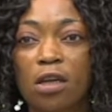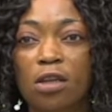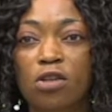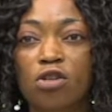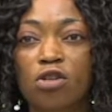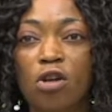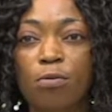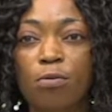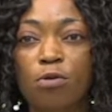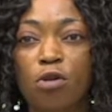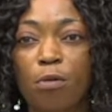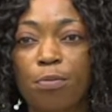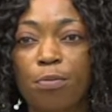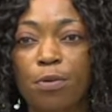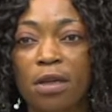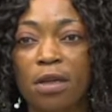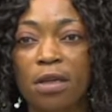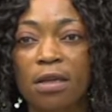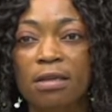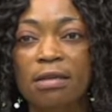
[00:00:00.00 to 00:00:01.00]

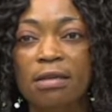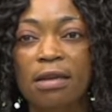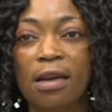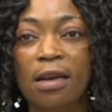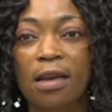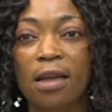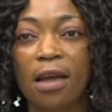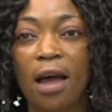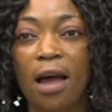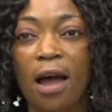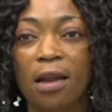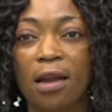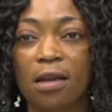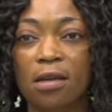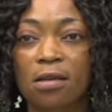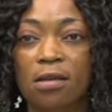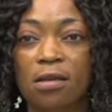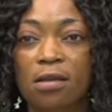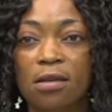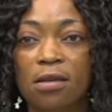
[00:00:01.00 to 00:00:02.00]
subtopic, selling
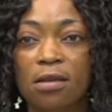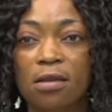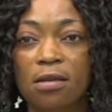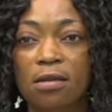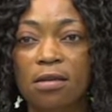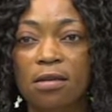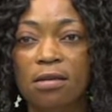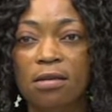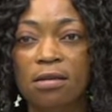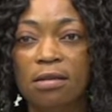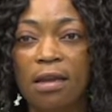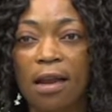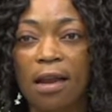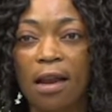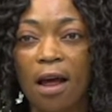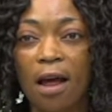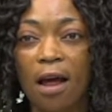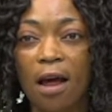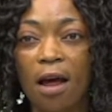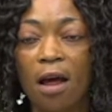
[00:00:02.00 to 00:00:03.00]
and
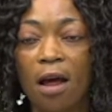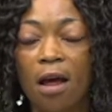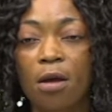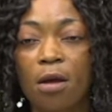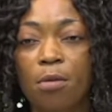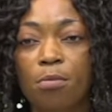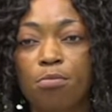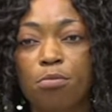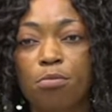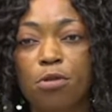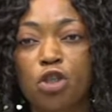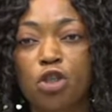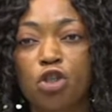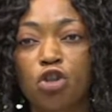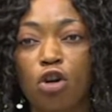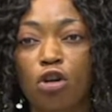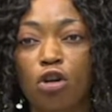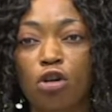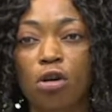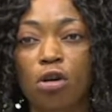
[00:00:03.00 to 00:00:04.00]
seller
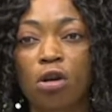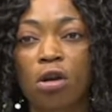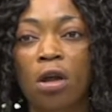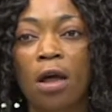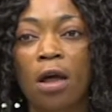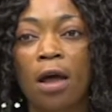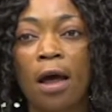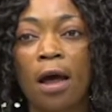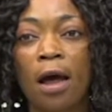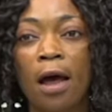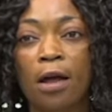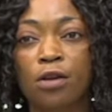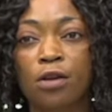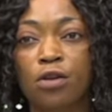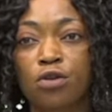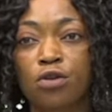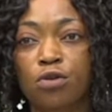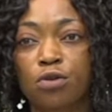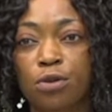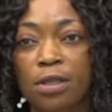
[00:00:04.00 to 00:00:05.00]
mission
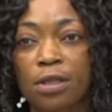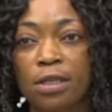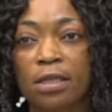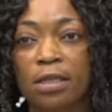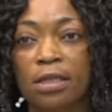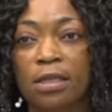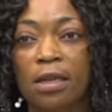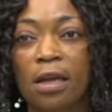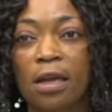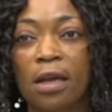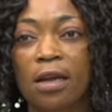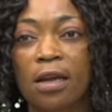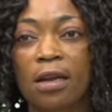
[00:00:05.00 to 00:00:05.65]
and duties.